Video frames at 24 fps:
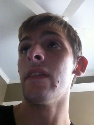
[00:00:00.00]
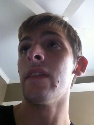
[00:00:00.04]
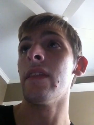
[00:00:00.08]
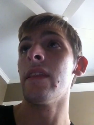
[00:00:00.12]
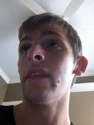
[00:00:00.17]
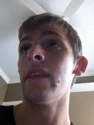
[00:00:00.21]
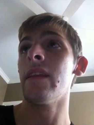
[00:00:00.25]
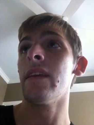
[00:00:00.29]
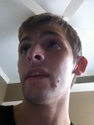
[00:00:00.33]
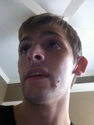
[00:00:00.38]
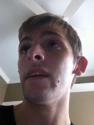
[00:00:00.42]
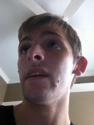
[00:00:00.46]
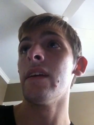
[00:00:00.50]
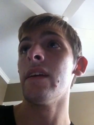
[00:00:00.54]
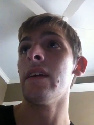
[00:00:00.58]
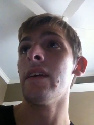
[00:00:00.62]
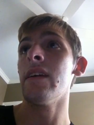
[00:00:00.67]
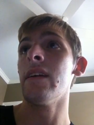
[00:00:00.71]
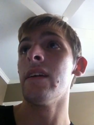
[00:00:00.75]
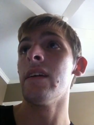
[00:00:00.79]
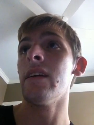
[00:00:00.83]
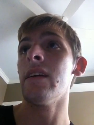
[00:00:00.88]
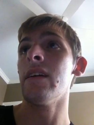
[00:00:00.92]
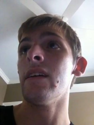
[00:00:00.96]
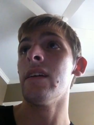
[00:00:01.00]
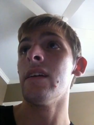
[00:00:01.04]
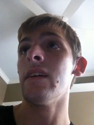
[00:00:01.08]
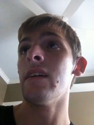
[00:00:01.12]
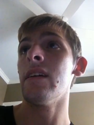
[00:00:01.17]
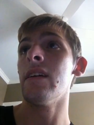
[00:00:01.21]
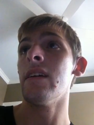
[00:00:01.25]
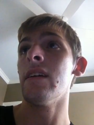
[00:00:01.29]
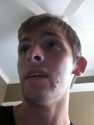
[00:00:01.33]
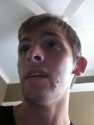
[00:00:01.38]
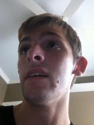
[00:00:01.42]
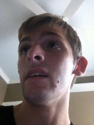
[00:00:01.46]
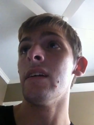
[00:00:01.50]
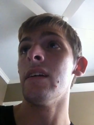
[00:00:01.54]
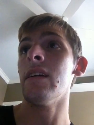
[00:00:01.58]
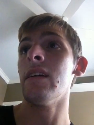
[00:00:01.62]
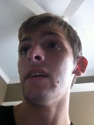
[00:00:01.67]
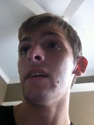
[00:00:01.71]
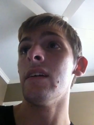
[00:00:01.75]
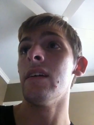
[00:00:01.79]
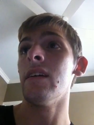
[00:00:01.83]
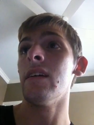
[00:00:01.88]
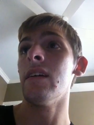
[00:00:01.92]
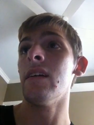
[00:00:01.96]

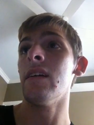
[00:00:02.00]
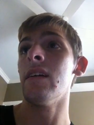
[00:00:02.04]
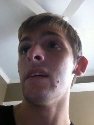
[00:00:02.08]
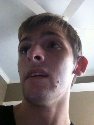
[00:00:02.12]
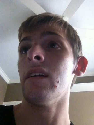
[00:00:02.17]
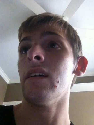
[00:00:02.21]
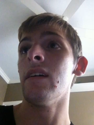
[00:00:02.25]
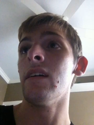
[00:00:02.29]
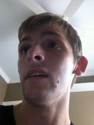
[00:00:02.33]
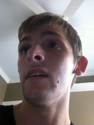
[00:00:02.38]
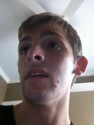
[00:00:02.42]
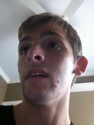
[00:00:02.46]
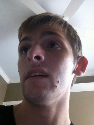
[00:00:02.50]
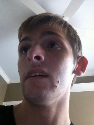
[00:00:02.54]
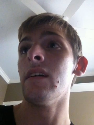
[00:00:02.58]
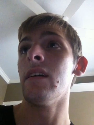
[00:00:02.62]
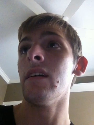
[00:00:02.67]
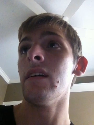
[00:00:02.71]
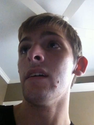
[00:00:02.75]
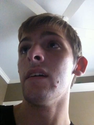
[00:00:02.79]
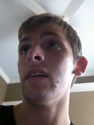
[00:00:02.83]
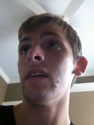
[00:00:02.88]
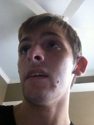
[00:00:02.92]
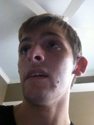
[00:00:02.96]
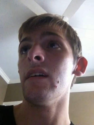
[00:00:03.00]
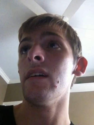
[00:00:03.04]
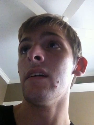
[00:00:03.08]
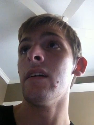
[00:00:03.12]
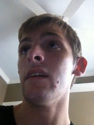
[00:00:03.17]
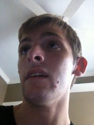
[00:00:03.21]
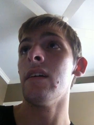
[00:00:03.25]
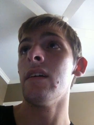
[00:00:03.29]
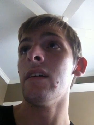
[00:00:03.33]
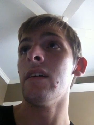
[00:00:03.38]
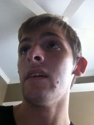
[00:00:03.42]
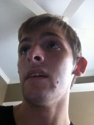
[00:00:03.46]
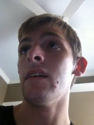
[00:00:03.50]
[no speech]